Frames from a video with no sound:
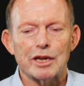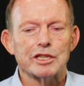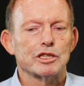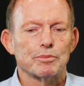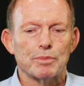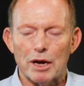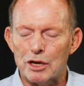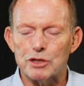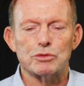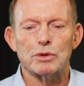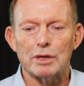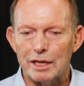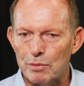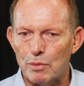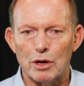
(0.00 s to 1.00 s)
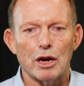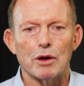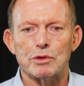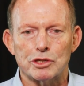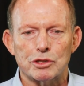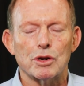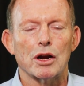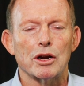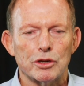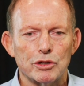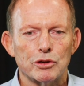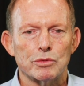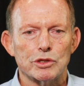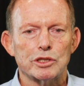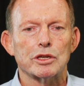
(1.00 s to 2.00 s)
I suppose really what I was trying to
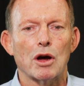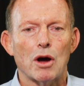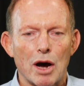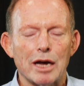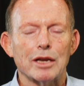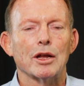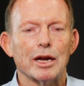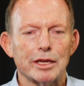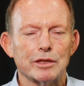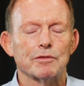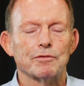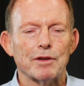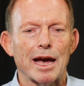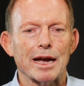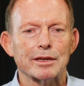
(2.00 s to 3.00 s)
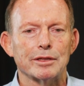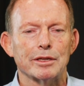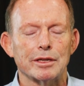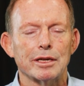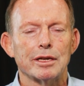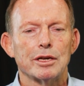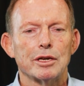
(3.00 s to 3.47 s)
do was to highlight the fact that